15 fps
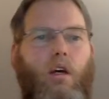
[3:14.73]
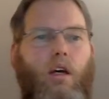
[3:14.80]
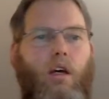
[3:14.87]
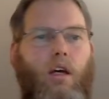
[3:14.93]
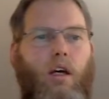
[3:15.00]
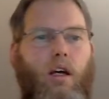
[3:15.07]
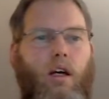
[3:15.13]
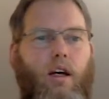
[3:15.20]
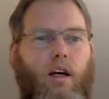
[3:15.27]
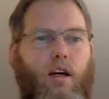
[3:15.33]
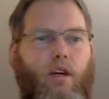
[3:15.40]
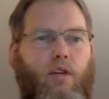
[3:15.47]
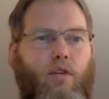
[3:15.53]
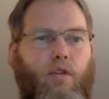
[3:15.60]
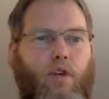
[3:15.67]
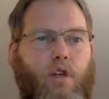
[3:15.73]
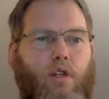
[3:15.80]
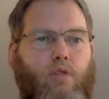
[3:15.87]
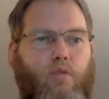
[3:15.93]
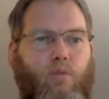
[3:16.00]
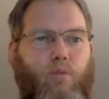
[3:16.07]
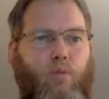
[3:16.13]
You
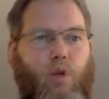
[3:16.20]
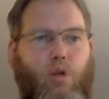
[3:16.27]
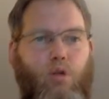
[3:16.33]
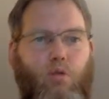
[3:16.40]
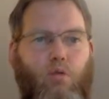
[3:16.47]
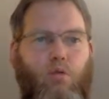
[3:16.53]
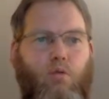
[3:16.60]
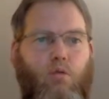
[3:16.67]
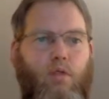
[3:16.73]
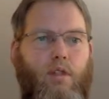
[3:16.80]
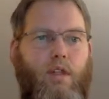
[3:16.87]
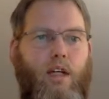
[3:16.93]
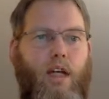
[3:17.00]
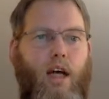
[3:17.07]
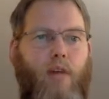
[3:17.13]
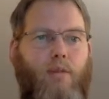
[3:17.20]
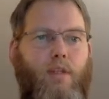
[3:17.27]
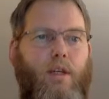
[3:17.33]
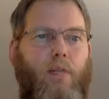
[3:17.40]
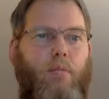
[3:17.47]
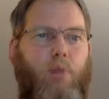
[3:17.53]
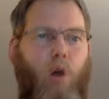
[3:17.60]
first want to set up
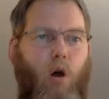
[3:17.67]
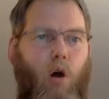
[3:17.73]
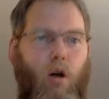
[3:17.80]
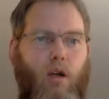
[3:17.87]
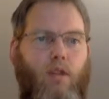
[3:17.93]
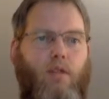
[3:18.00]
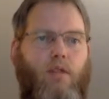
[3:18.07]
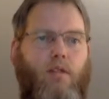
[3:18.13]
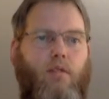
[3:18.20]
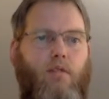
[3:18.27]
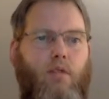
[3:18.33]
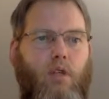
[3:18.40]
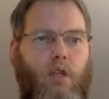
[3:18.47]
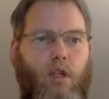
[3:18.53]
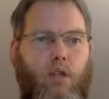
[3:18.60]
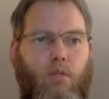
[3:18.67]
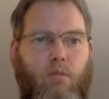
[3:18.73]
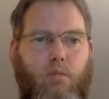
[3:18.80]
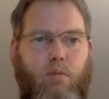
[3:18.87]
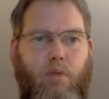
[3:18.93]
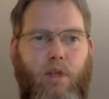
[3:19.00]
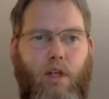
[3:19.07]
some ports,
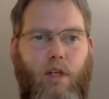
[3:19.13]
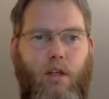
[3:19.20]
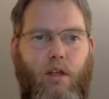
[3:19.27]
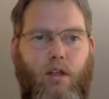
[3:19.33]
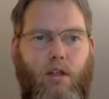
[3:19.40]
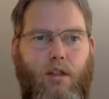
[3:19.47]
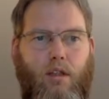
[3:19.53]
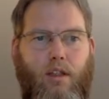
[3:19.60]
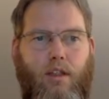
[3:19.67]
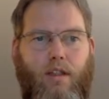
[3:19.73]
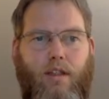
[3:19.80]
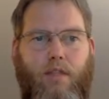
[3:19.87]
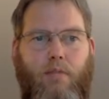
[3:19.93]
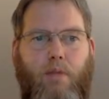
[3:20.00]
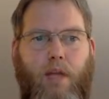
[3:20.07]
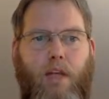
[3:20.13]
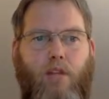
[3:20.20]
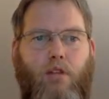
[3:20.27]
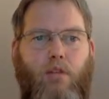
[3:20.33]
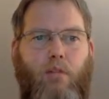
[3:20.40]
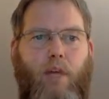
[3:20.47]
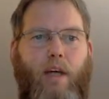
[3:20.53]
pressing this plus
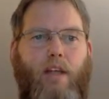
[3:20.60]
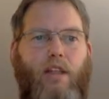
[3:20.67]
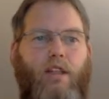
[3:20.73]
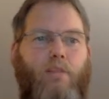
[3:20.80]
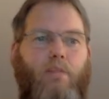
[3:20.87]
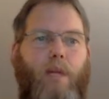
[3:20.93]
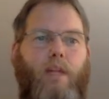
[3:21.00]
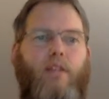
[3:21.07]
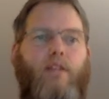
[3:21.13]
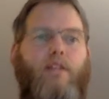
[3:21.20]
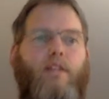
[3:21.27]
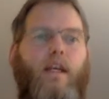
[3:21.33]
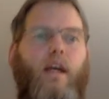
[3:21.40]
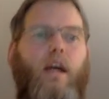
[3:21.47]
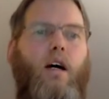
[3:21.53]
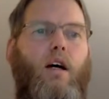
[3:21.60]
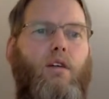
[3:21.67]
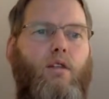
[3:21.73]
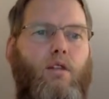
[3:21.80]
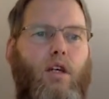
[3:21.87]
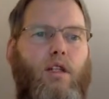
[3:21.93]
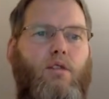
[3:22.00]
or minus buttons there.
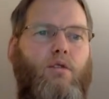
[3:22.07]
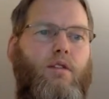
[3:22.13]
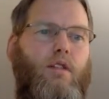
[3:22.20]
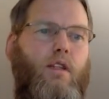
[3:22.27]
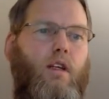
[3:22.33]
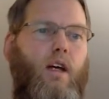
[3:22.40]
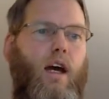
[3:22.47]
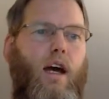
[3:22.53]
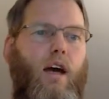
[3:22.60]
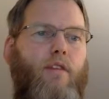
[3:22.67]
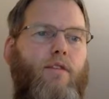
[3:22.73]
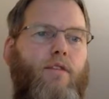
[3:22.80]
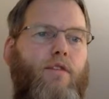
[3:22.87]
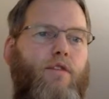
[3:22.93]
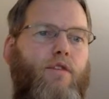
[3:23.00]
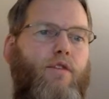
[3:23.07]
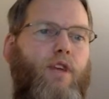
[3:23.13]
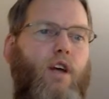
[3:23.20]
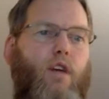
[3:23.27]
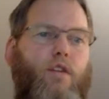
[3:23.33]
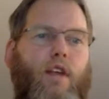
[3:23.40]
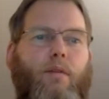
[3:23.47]
As you see, I have 3
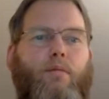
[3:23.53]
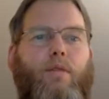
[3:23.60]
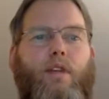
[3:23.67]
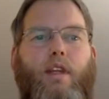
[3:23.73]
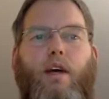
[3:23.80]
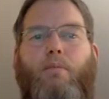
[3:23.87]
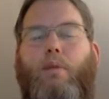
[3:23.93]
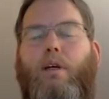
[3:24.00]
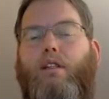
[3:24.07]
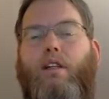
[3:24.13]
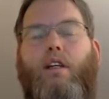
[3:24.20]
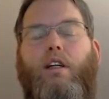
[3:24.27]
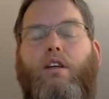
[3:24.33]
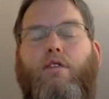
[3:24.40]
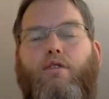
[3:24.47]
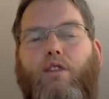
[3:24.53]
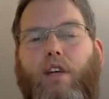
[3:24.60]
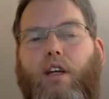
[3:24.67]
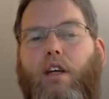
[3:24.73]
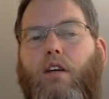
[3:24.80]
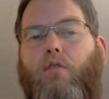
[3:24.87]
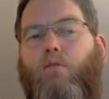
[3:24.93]
of them. They are basically
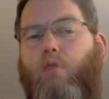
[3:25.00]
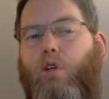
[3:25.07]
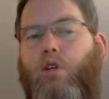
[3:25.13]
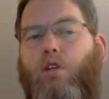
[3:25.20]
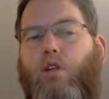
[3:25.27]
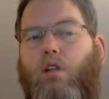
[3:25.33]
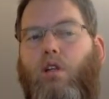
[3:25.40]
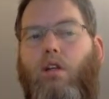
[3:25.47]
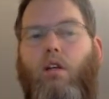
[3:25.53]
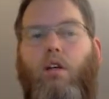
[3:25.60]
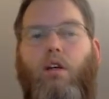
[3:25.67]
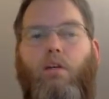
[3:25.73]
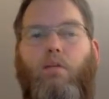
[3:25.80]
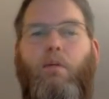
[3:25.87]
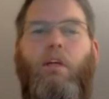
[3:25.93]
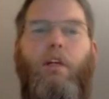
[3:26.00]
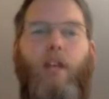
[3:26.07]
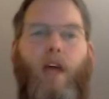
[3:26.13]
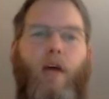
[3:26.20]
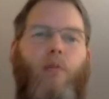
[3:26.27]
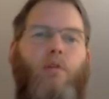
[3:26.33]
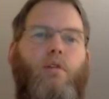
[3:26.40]
3 virtual MIDI
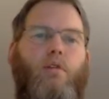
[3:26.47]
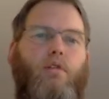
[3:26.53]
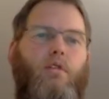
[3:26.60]
cables,